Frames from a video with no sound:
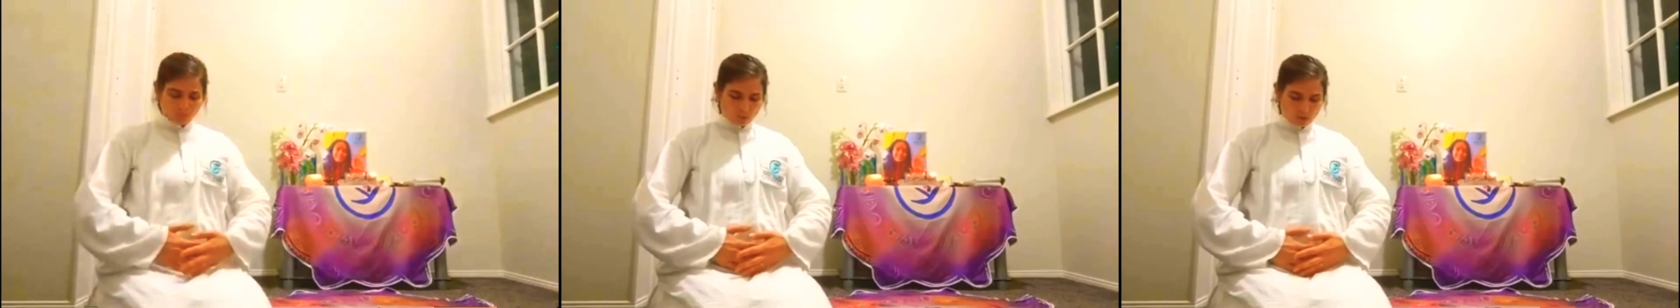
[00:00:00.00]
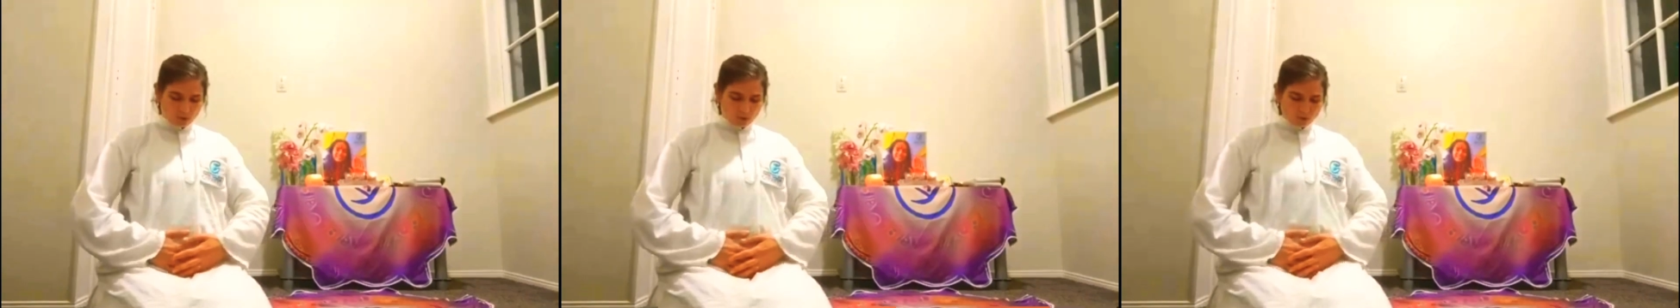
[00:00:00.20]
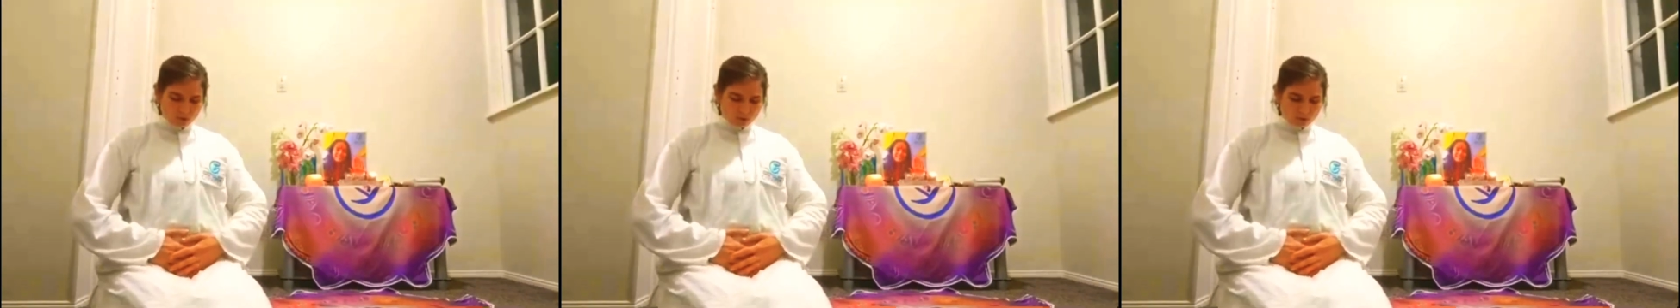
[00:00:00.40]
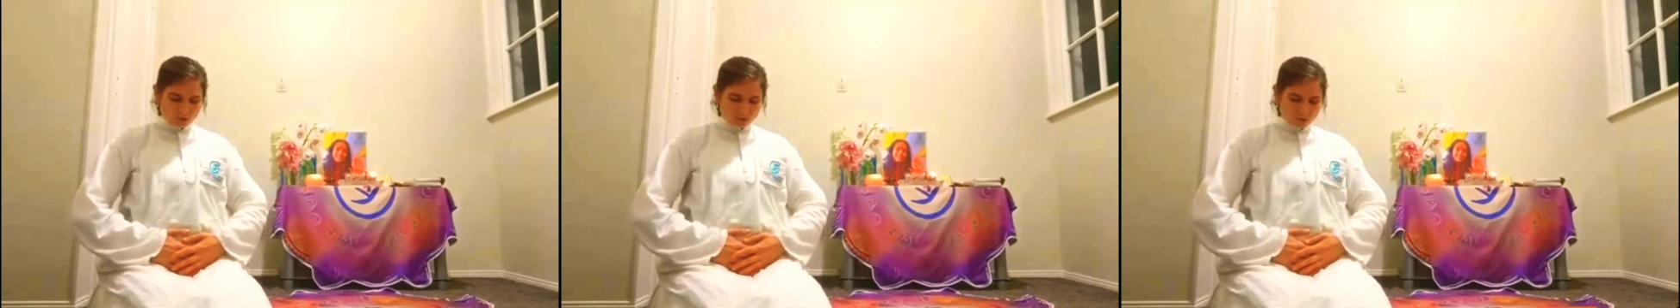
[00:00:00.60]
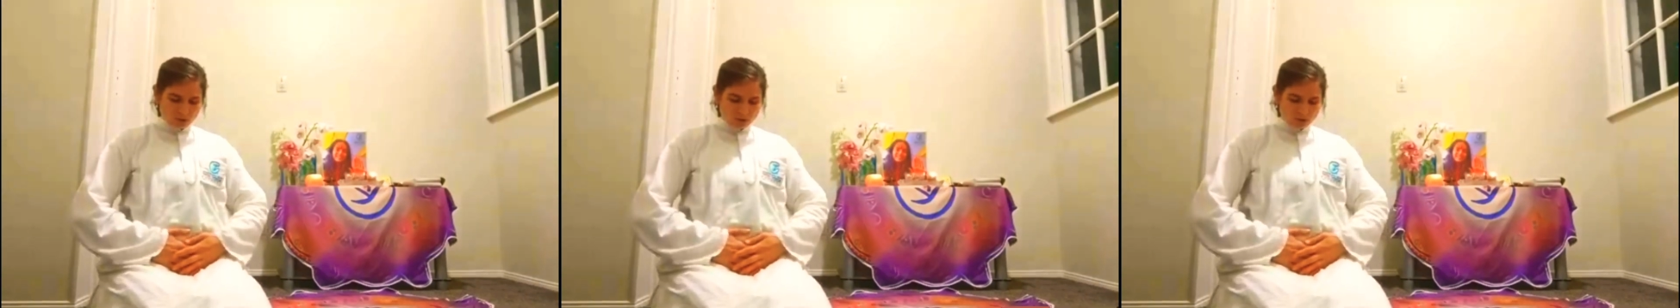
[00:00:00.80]
We're going to
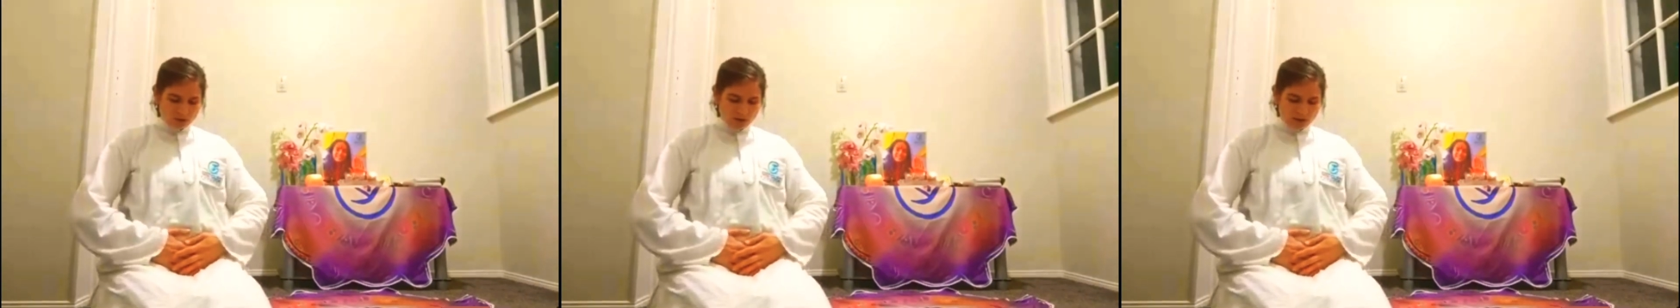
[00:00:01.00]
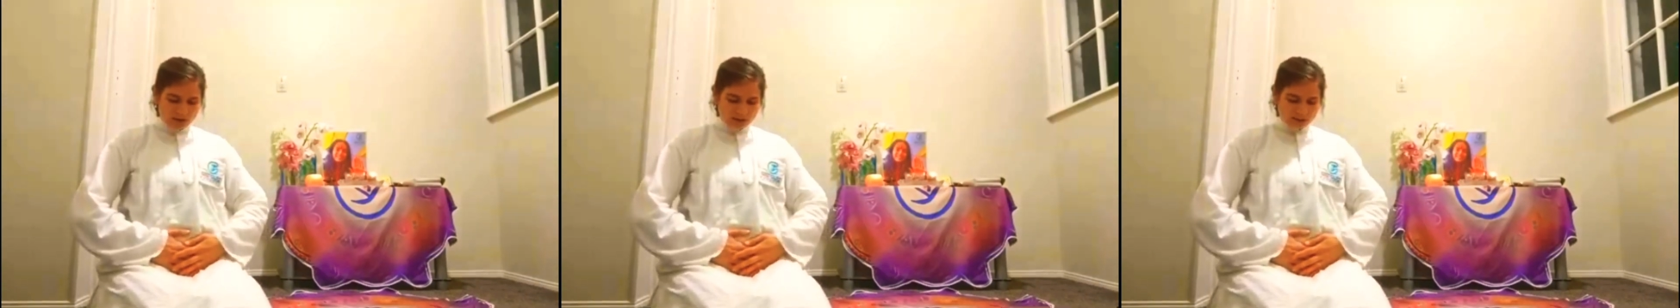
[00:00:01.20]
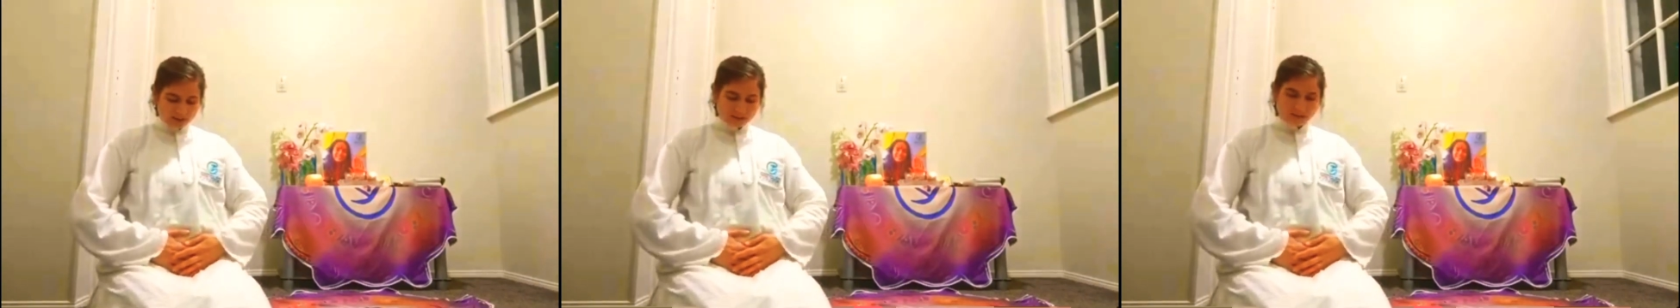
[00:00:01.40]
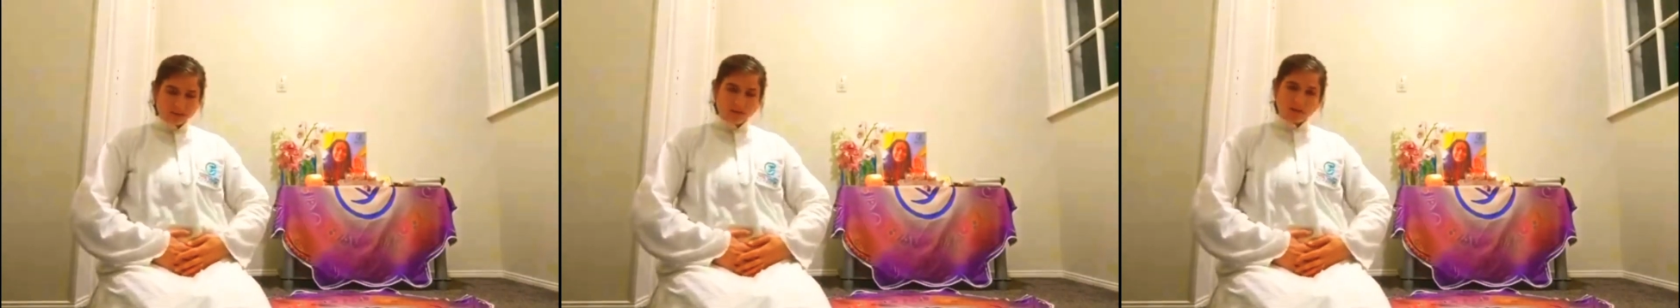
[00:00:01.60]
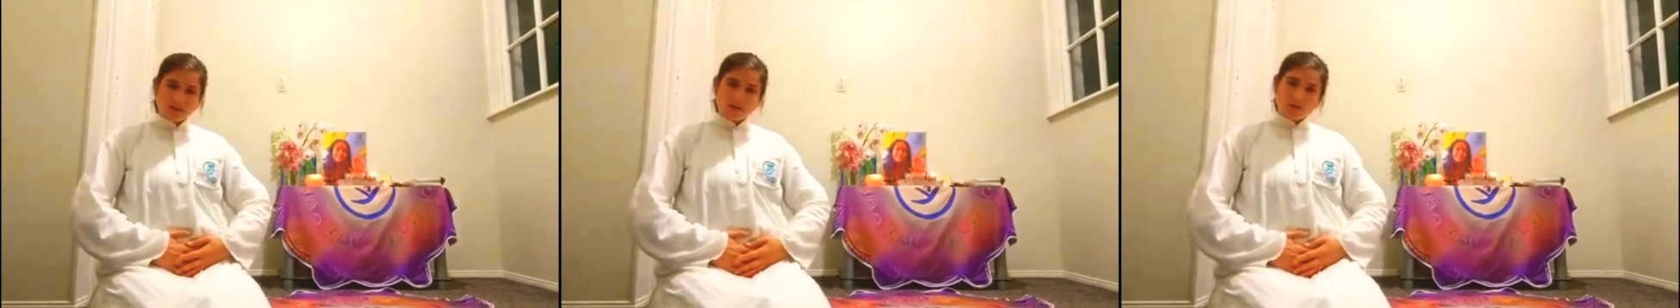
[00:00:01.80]
put our hands
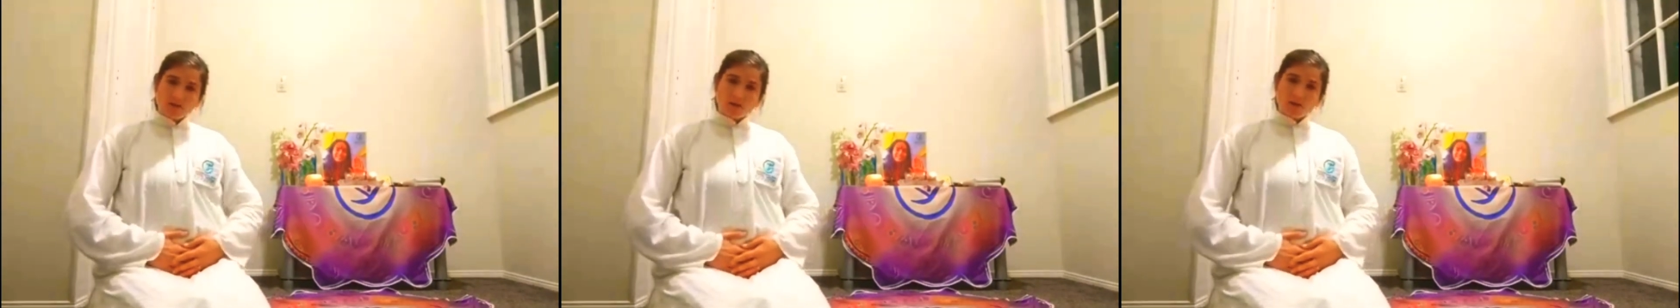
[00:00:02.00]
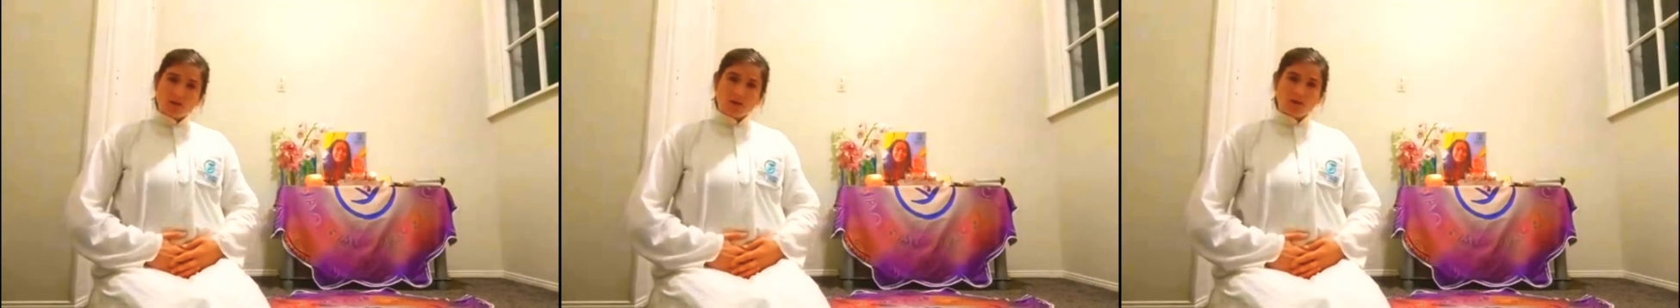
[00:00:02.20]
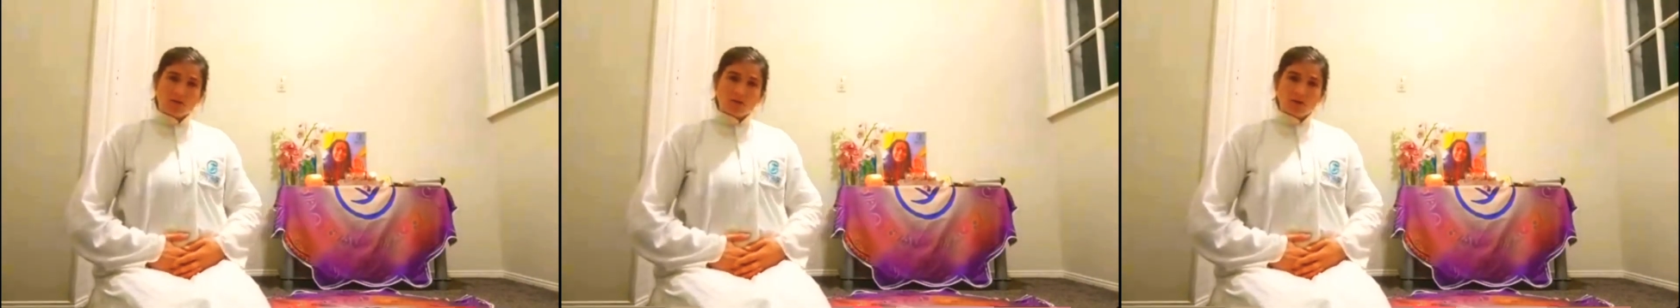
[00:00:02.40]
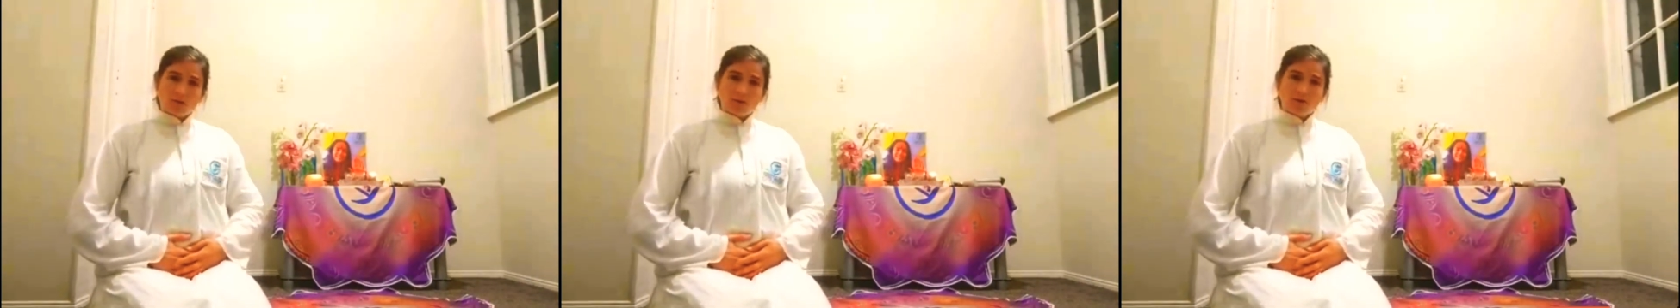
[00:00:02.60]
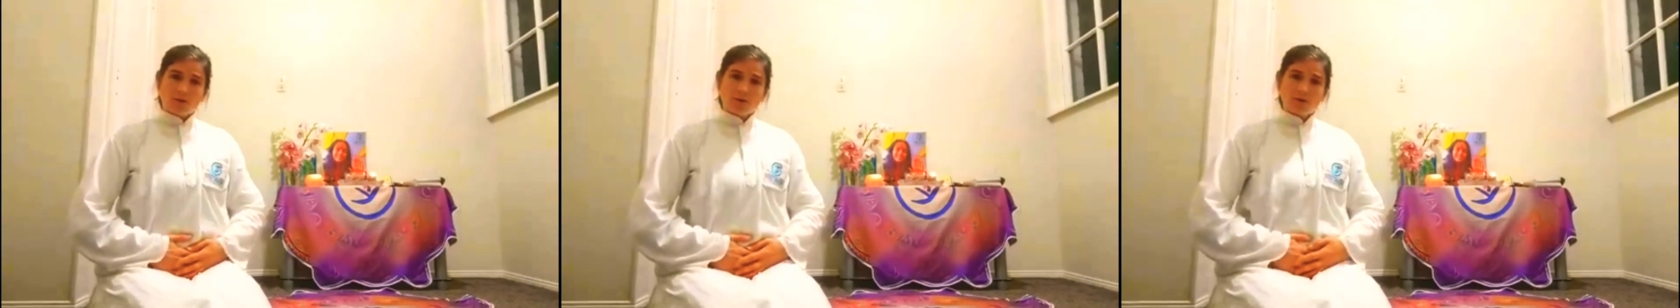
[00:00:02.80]
on
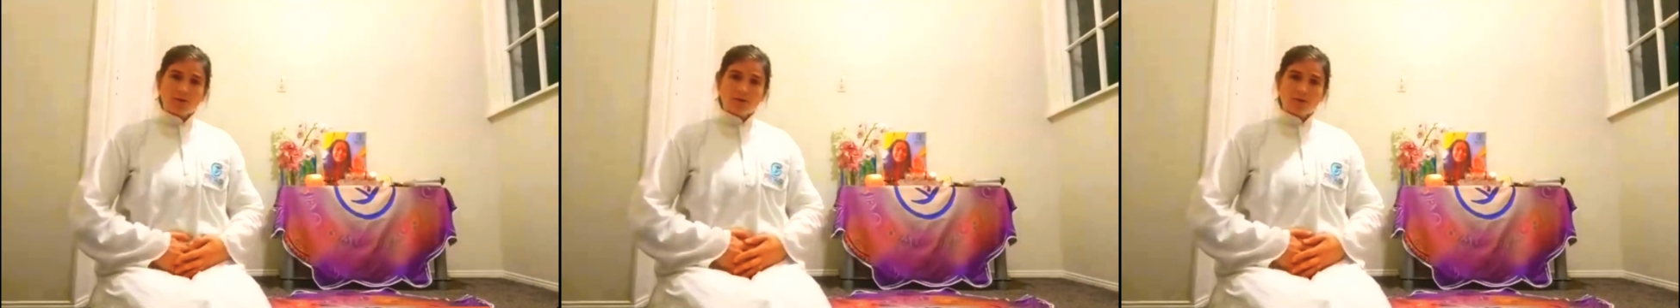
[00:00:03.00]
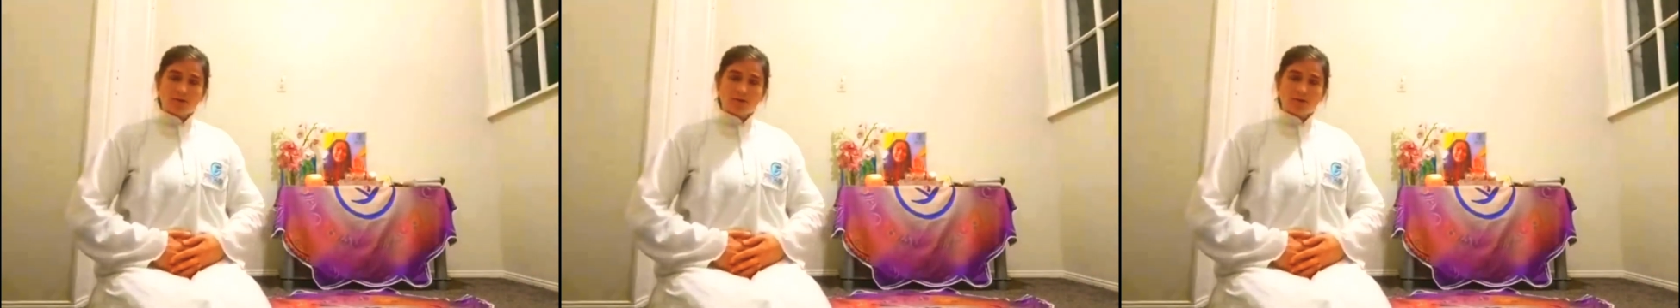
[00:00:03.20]
our